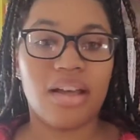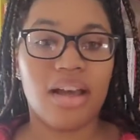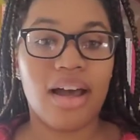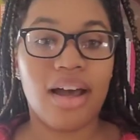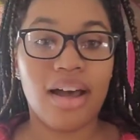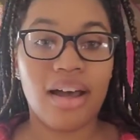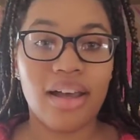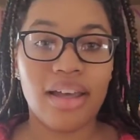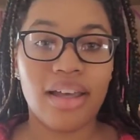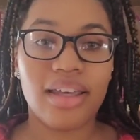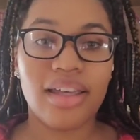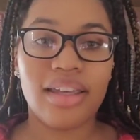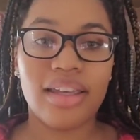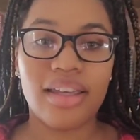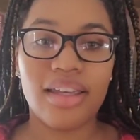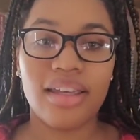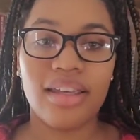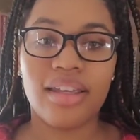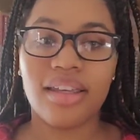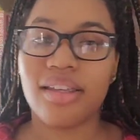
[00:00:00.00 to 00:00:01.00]

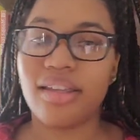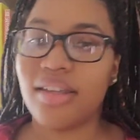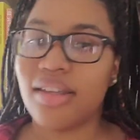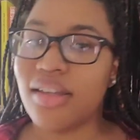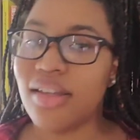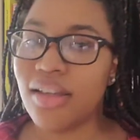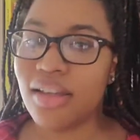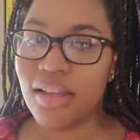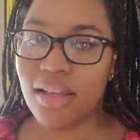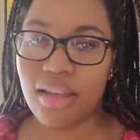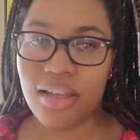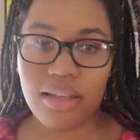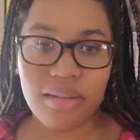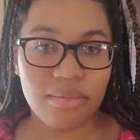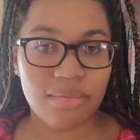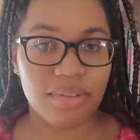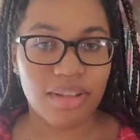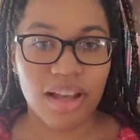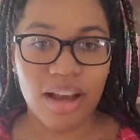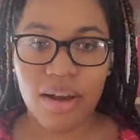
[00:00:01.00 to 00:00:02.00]
I
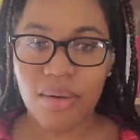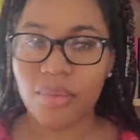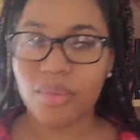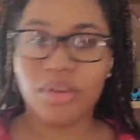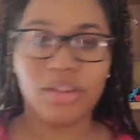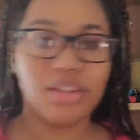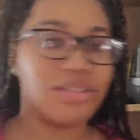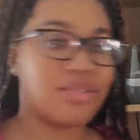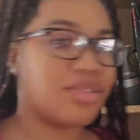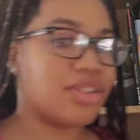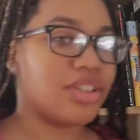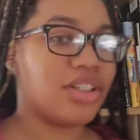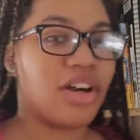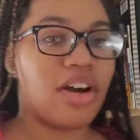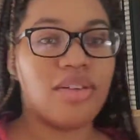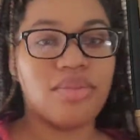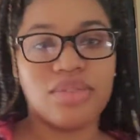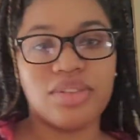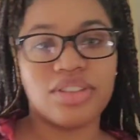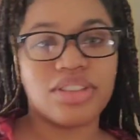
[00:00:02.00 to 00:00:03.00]
am not one for
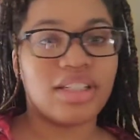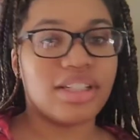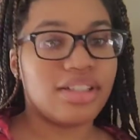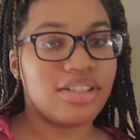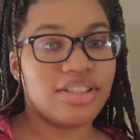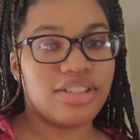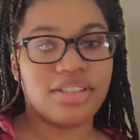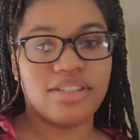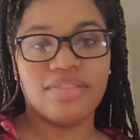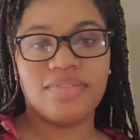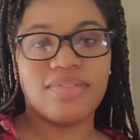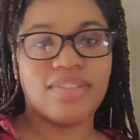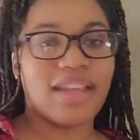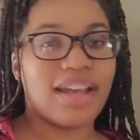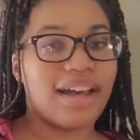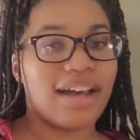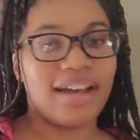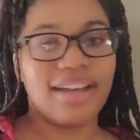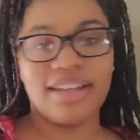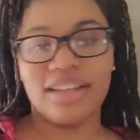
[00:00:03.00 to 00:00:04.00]
confrontation.
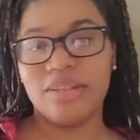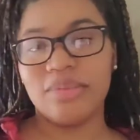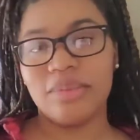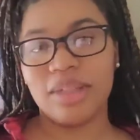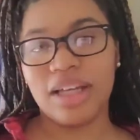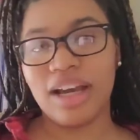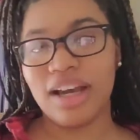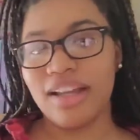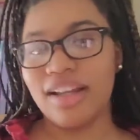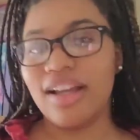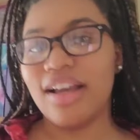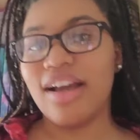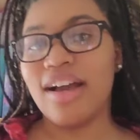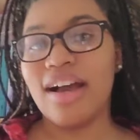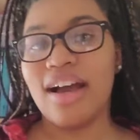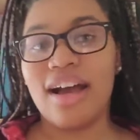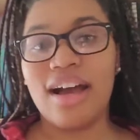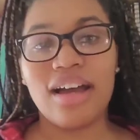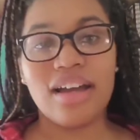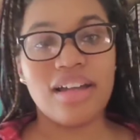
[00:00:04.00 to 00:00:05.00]
I am not.
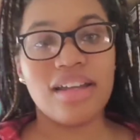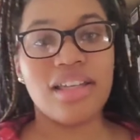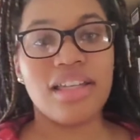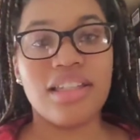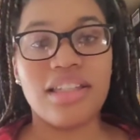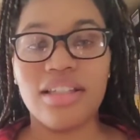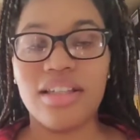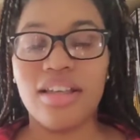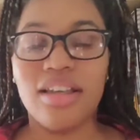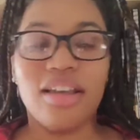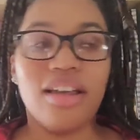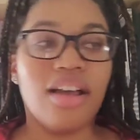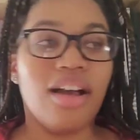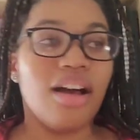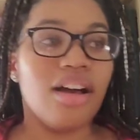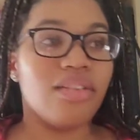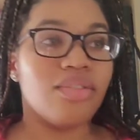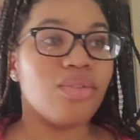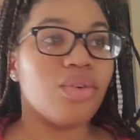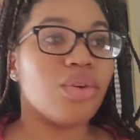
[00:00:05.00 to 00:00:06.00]
I,
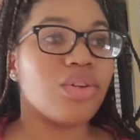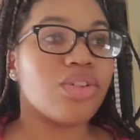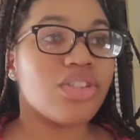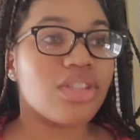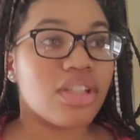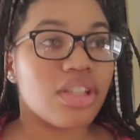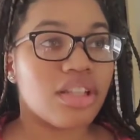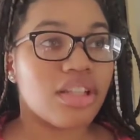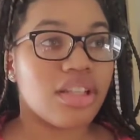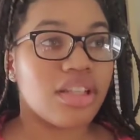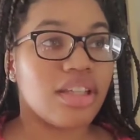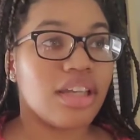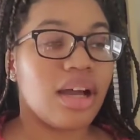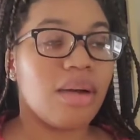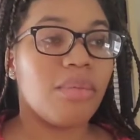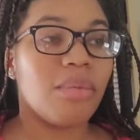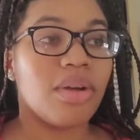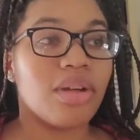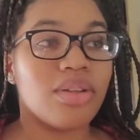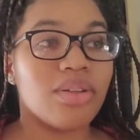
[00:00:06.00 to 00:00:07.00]
unfortunately,
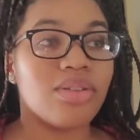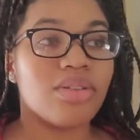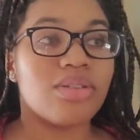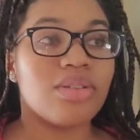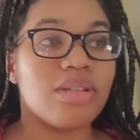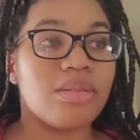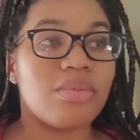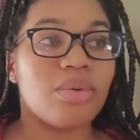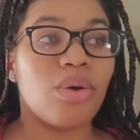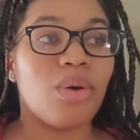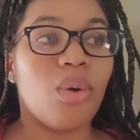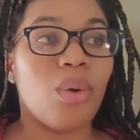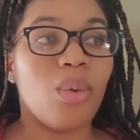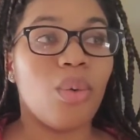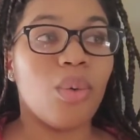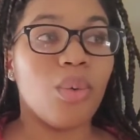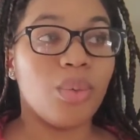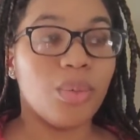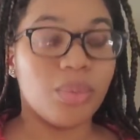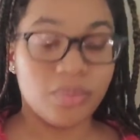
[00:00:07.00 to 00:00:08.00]
I'm one of those
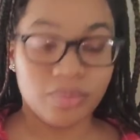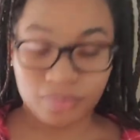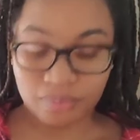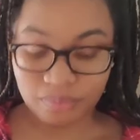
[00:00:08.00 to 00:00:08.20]
people